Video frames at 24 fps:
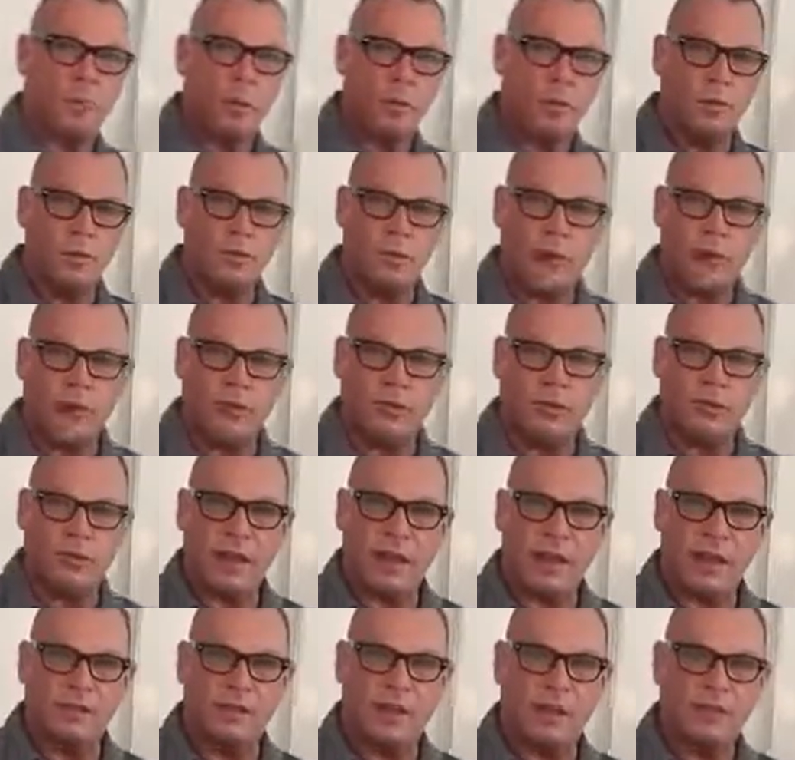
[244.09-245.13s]
One
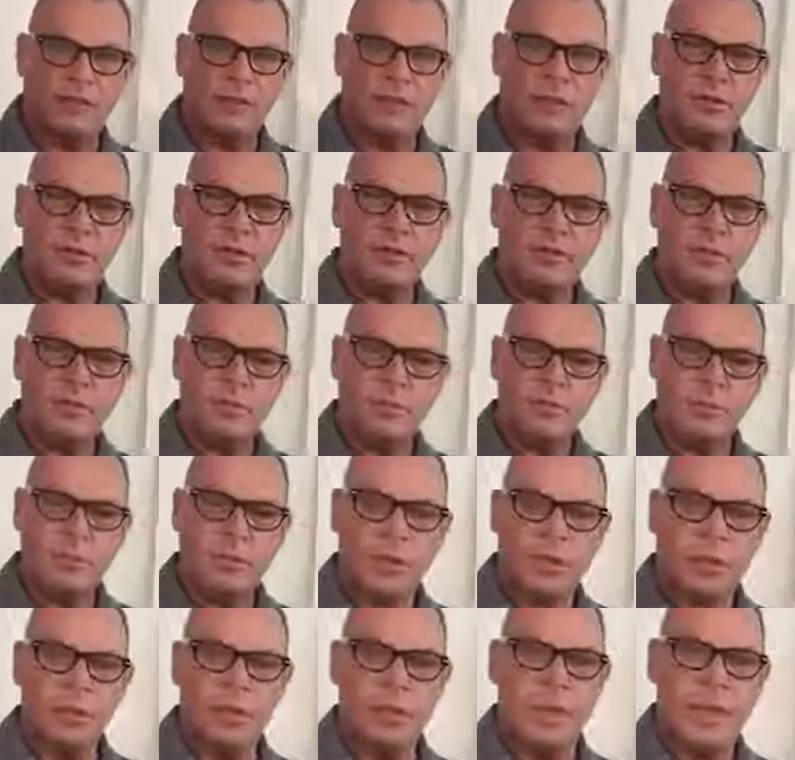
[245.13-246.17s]
exercise session
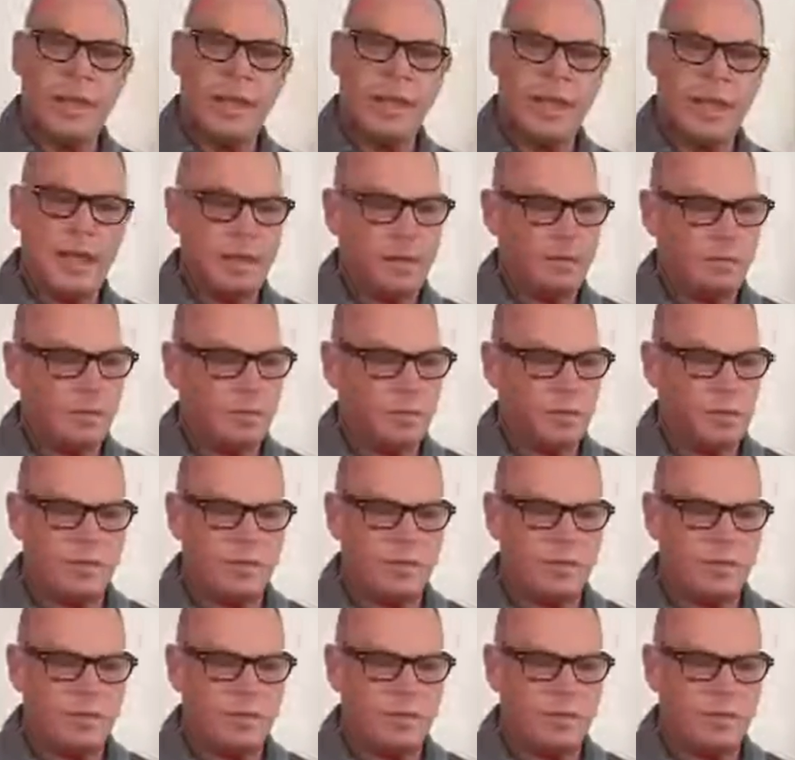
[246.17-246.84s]
on the weekend,